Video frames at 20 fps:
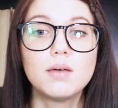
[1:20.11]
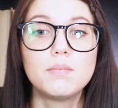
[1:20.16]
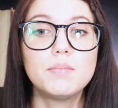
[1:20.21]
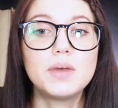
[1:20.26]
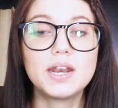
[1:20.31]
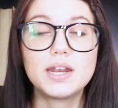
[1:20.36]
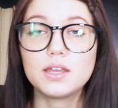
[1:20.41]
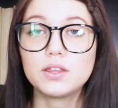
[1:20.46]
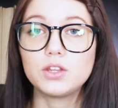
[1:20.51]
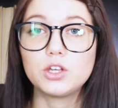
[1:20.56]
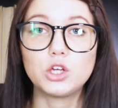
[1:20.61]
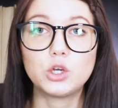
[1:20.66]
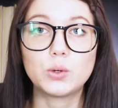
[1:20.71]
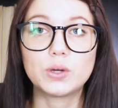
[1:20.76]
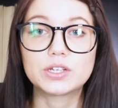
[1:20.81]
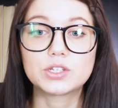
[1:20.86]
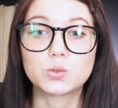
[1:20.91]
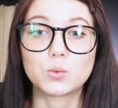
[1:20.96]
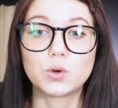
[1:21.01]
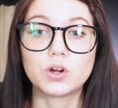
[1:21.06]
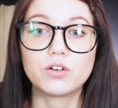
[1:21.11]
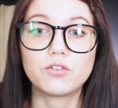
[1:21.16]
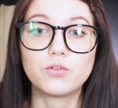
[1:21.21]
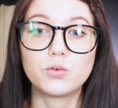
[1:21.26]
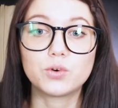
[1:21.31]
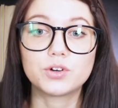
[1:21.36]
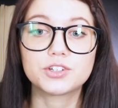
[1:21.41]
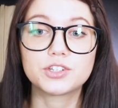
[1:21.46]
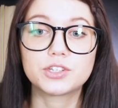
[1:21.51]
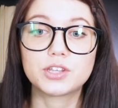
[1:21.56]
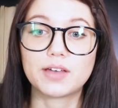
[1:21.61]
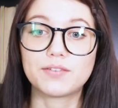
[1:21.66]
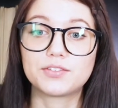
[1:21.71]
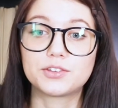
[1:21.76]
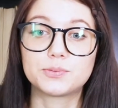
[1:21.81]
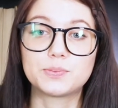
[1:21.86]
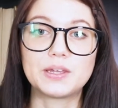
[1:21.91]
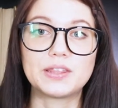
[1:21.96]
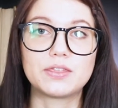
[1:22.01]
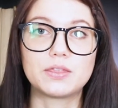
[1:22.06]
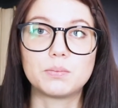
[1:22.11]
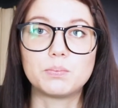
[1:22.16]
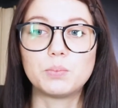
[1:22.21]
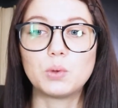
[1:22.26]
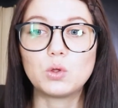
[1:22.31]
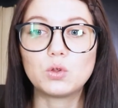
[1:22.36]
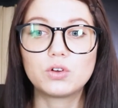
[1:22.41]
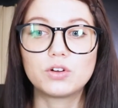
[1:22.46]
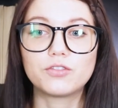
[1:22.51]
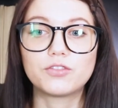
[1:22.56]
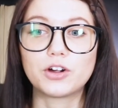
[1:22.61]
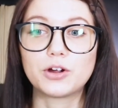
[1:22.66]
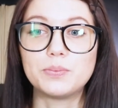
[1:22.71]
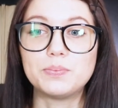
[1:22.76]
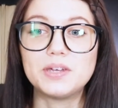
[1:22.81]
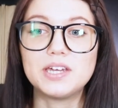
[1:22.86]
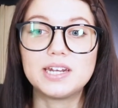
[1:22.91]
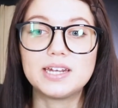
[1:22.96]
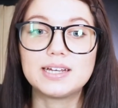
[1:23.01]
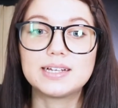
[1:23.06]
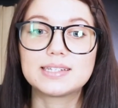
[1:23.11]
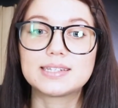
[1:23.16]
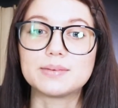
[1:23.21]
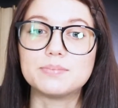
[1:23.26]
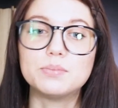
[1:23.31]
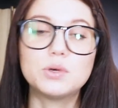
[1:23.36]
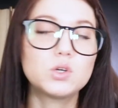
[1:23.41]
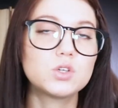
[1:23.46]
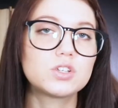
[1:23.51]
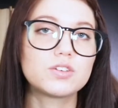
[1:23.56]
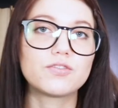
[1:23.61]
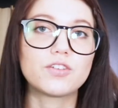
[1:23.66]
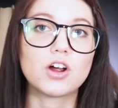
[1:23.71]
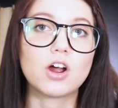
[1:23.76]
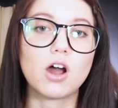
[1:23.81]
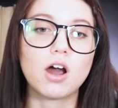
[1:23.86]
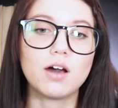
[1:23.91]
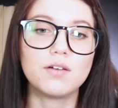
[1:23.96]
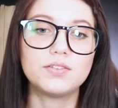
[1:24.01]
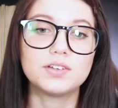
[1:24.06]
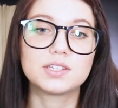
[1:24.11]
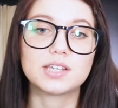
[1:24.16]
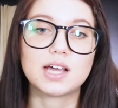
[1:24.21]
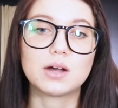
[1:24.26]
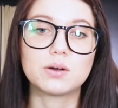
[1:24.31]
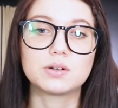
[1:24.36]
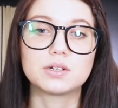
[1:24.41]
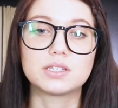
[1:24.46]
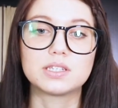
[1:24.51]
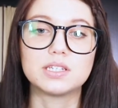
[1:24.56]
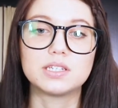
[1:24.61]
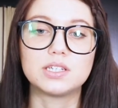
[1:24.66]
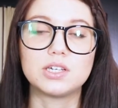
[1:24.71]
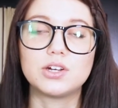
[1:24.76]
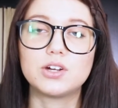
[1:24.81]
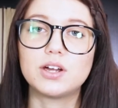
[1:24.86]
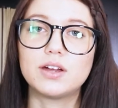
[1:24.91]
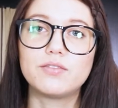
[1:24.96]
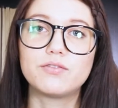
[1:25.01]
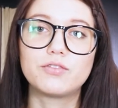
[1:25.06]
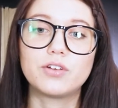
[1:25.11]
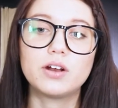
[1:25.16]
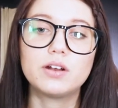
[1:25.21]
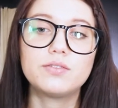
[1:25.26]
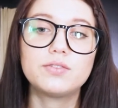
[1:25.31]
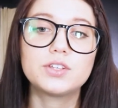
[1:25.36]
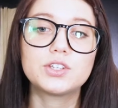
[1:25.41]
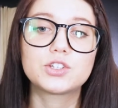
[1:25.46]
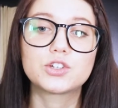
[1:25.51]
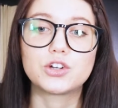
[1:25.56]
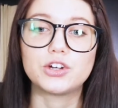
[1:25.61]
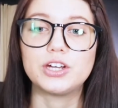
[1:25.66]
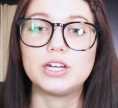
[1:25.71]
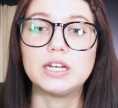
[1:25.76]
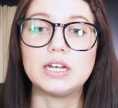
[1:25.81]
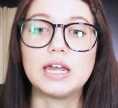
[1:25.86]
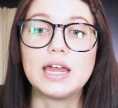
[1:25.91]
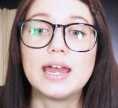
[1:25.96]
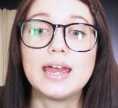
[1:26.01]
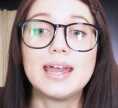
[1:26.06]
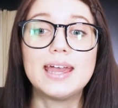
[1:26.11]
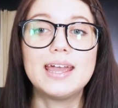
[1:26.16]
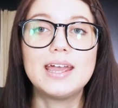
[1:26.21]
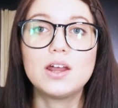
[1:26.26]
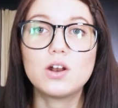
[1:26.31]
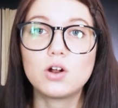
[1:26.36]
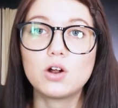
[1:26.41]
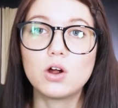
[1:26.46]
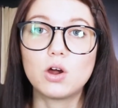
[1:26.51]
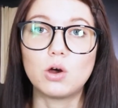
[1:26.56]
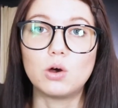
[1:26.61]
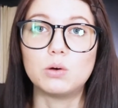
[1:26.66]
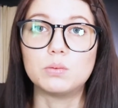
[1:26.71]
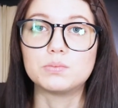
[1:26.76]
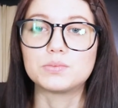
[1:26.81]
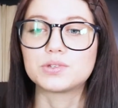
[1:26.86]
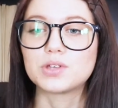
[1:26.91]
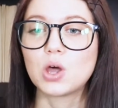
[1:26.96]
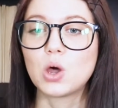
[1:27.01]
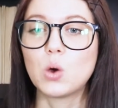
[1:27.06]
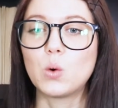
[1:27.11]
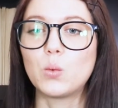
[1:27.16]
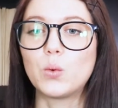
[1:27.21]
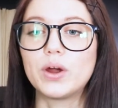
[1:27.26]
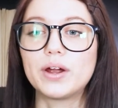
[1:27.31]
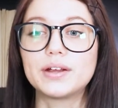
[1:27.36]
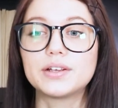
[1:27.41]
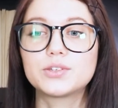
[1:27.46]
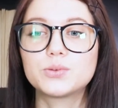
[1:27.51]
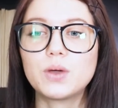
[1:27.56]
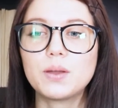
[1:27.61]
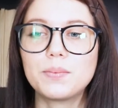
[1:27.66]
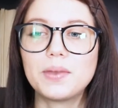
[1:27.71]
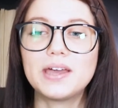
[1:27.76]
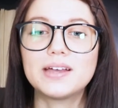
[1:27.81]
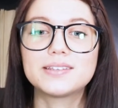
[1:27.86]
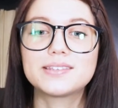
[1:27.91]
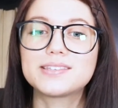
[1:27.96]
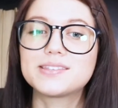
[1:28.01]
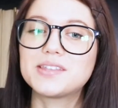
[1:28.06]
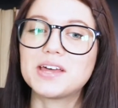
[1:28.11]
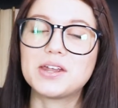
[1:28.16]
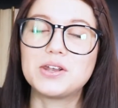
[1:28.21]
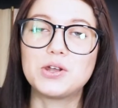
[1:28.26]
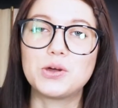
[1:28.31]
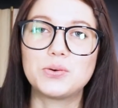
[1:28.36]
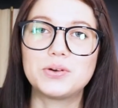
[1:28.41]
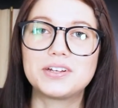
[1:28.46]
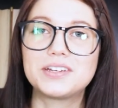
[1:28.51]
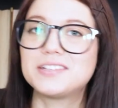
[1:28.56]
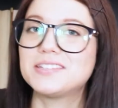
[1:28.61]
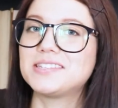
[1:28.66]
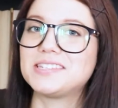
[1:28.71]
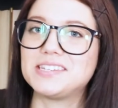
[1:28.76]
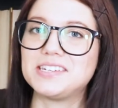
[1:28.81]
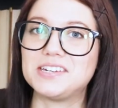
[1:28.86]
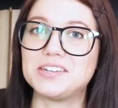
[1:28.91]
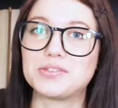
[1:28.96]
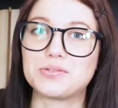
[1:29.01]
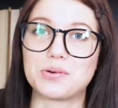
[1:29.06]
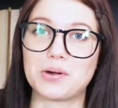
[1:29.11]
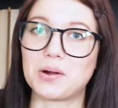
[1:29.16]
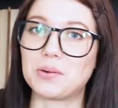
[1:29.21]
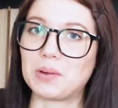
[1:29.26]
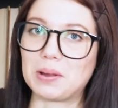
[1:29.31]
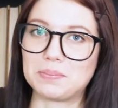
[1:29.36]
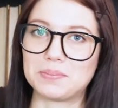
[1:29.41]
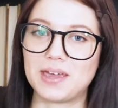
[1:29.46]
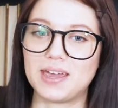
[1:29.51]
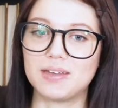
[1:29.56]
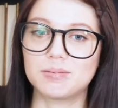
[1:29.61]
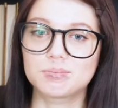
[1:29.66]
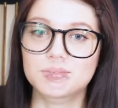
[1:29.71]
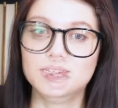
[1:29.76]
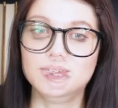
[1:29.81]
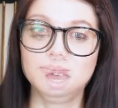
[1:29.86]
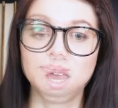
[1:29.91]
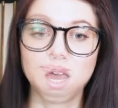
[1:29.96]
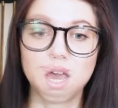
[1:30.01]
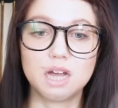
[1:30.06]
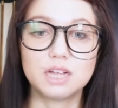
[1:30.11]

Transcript: Many in the US workforce have spent the bulk of our meetings and most of our office hours this year in front of a screen in our homes, wearing sweatpants that no one can see through our webcams.